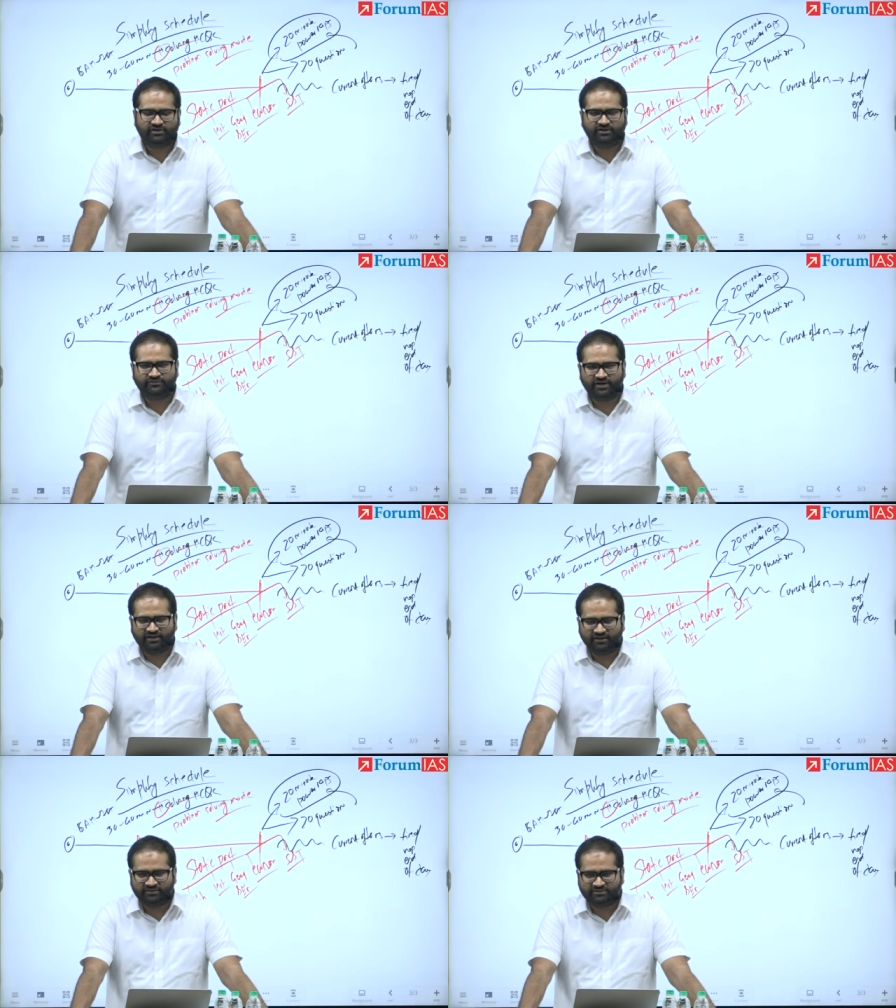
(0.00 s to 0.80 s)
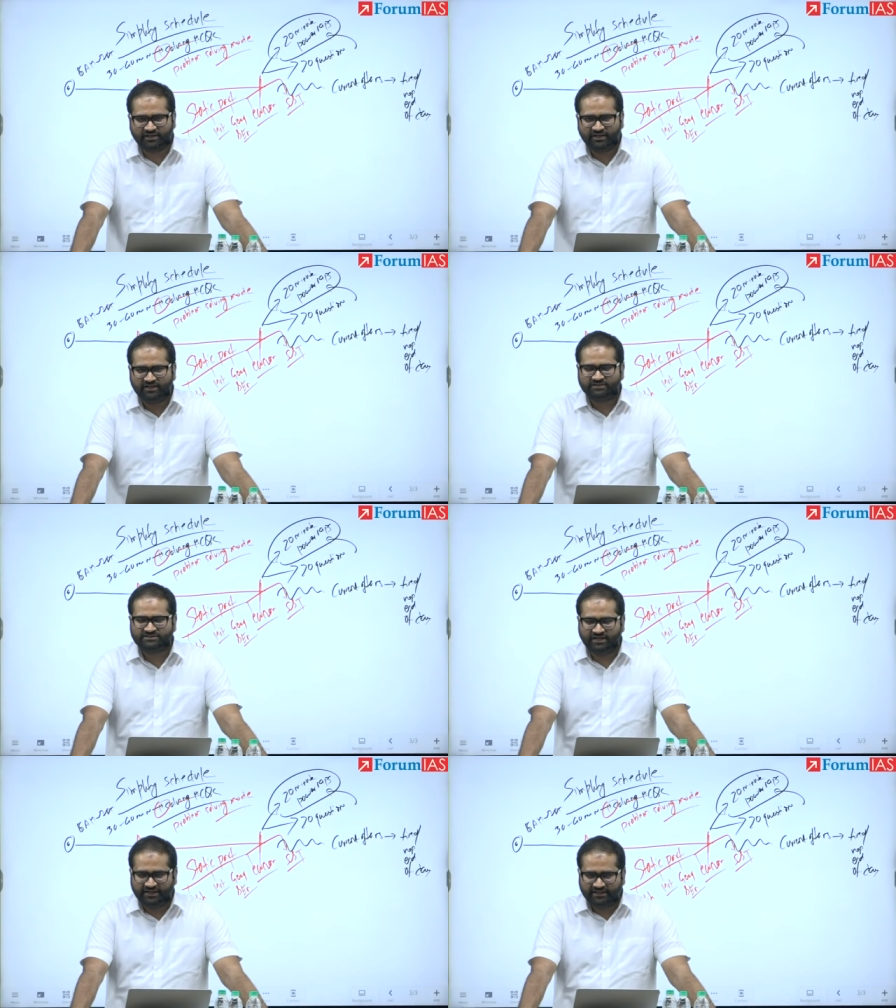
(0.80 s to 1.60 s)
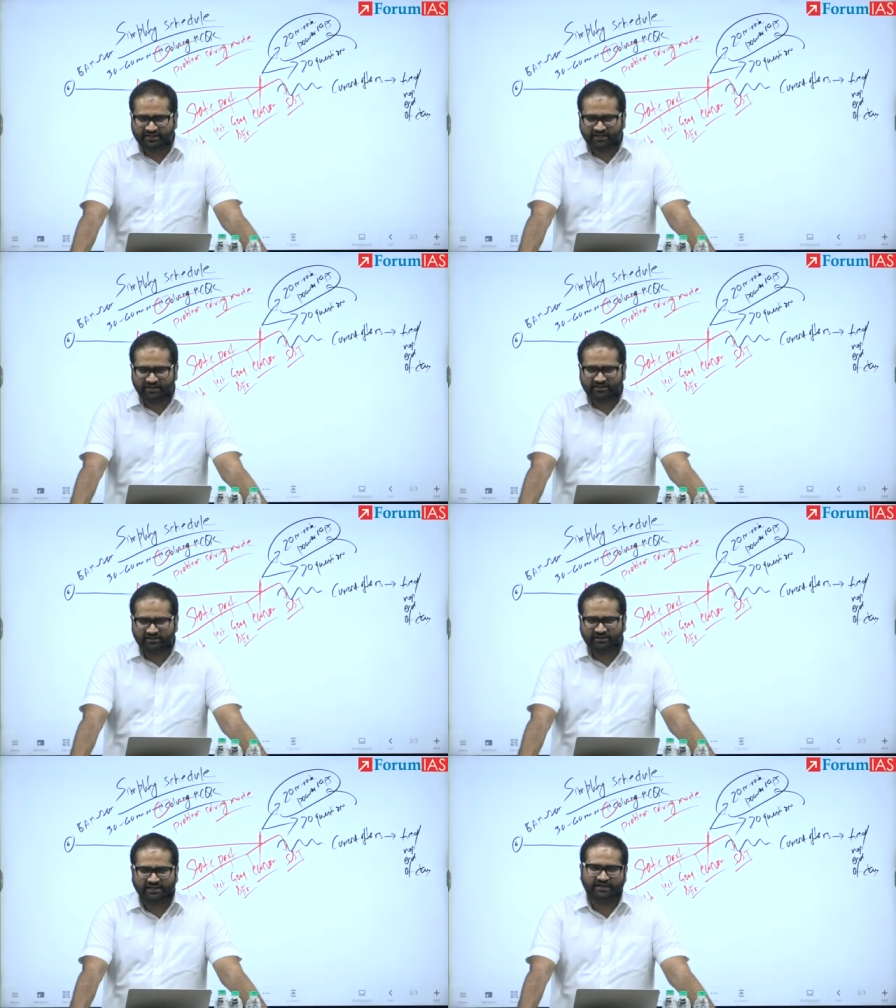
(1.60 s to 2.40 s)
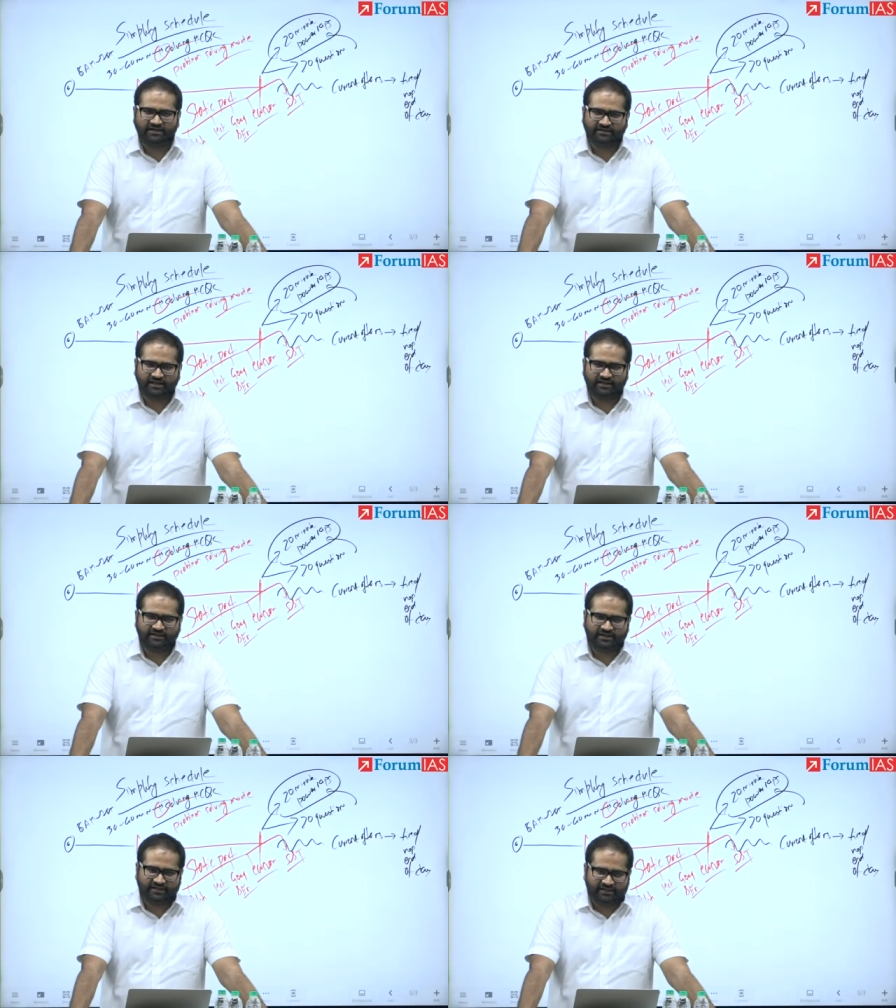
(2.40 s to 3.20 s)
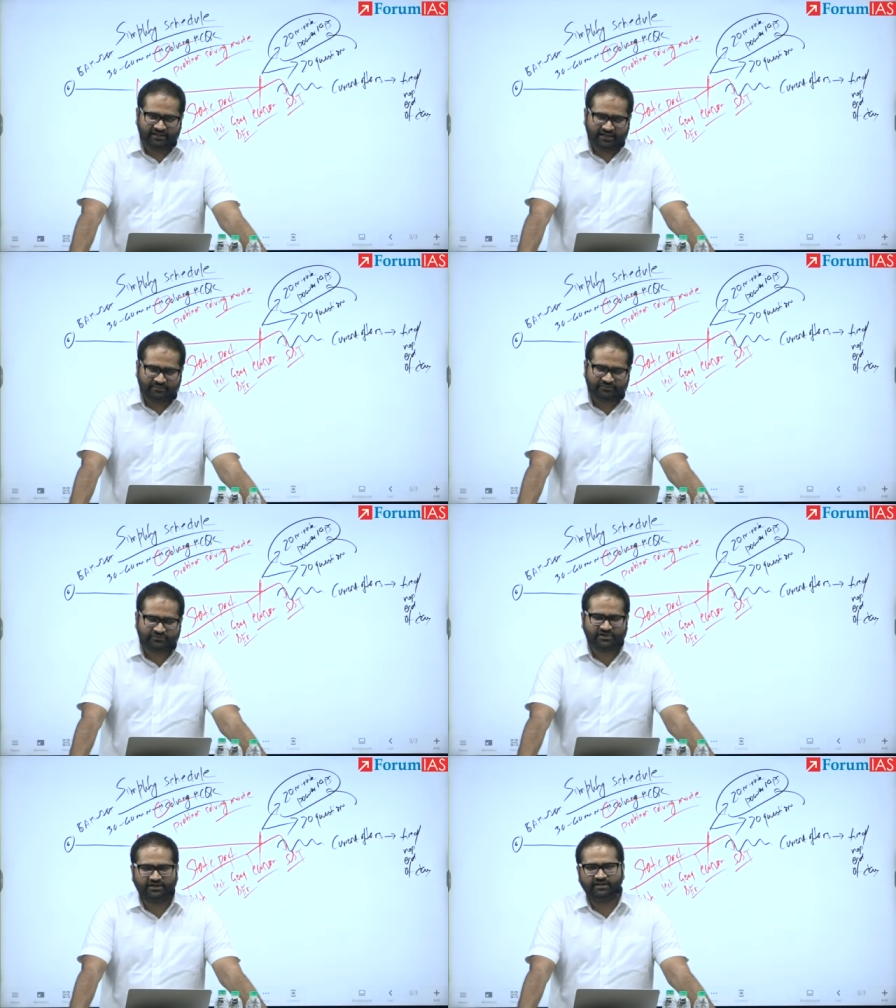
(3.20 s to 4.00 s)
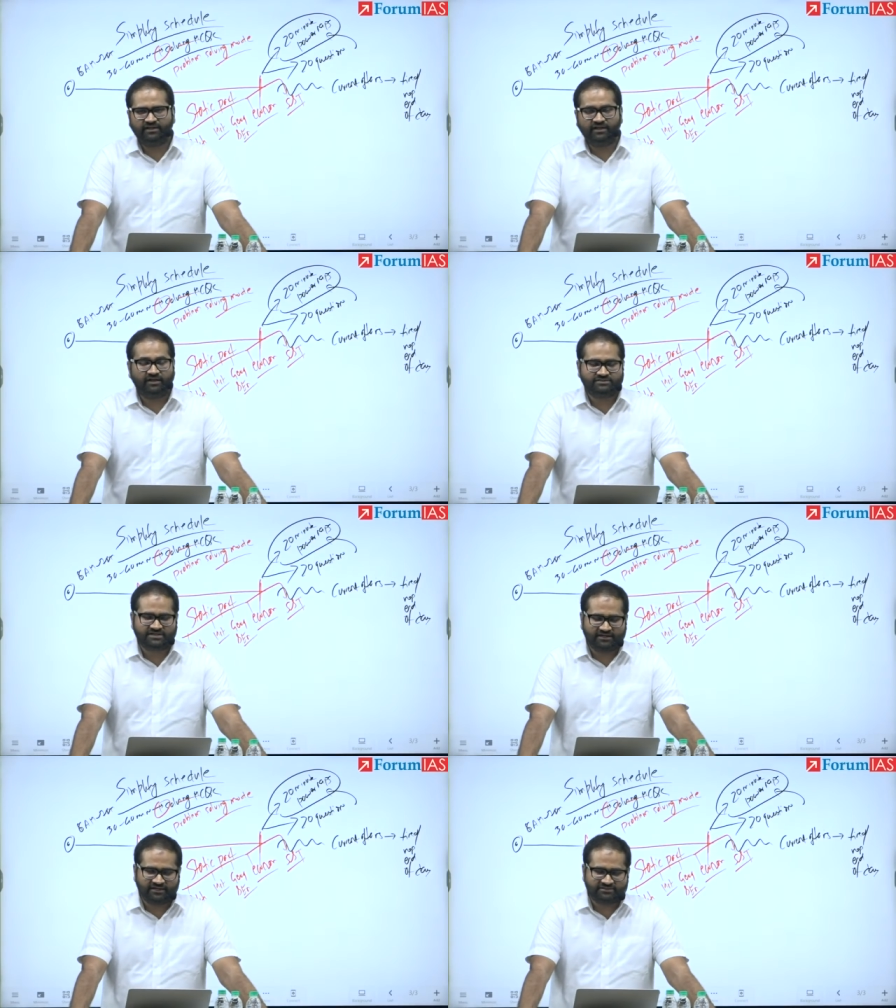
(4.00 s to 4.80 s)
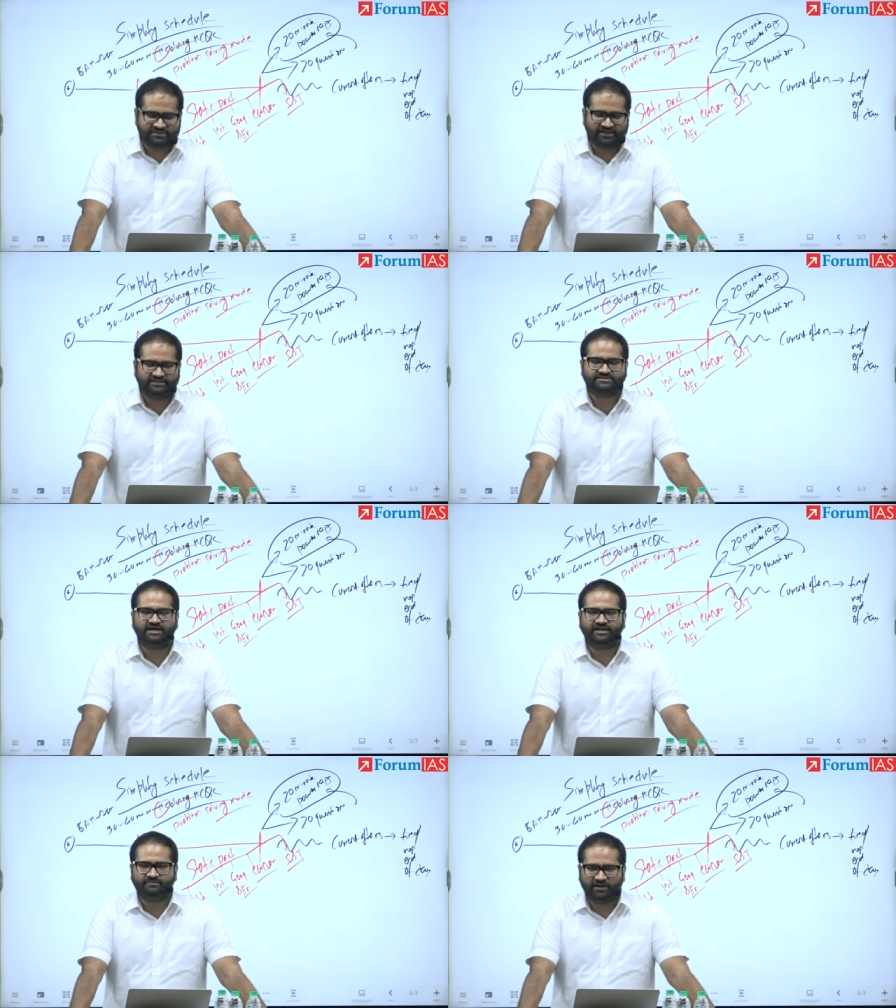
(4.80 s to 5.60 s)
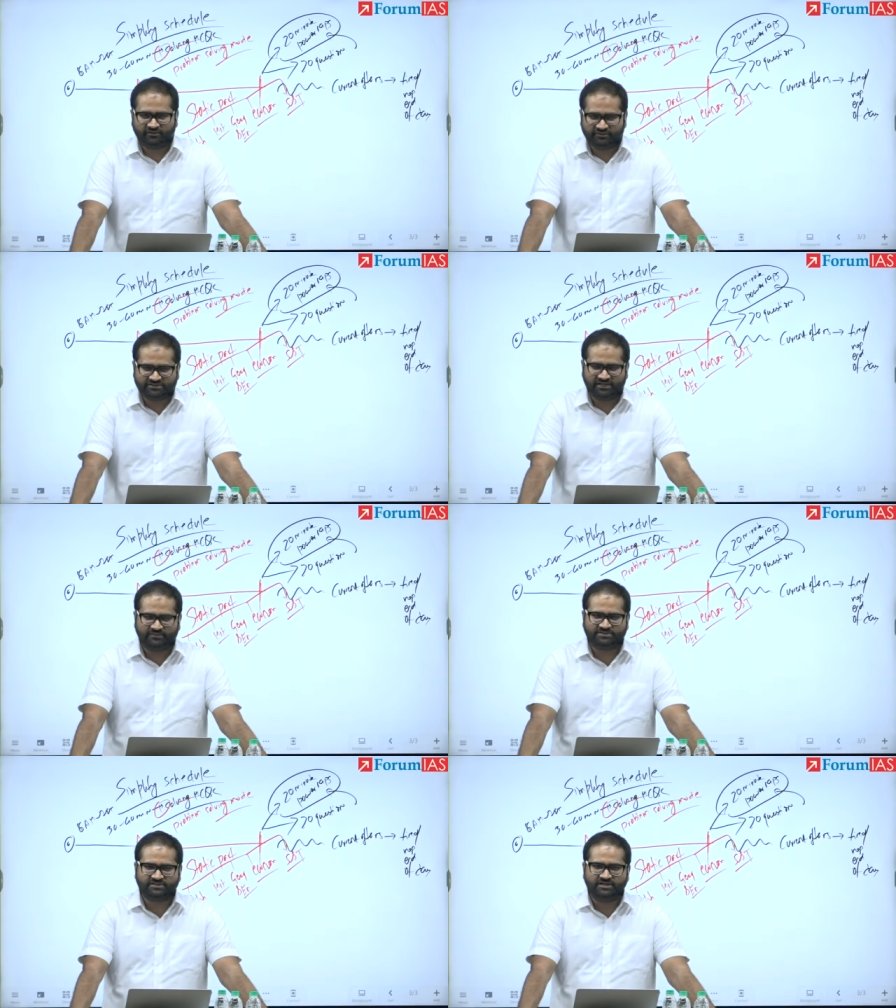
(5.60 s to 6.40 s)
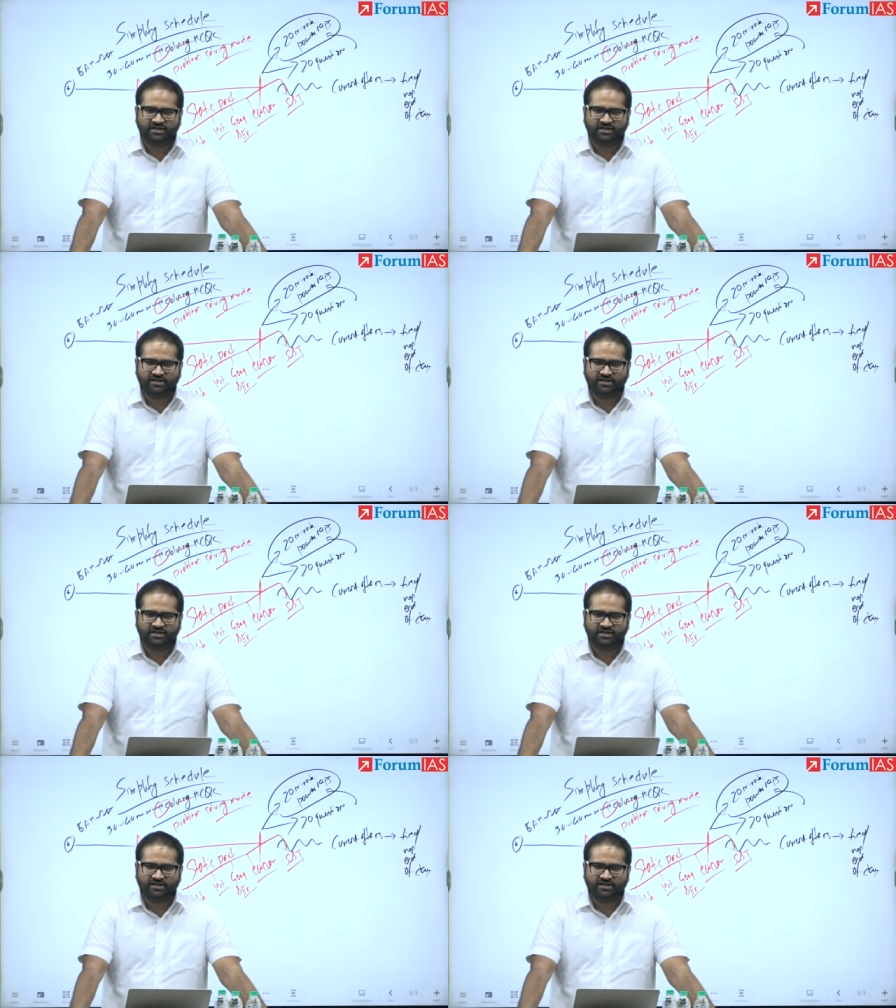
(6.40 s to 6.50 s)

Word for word: starting studying current, getting tired, taking a nap, studying, uh, studying static part of the syllabus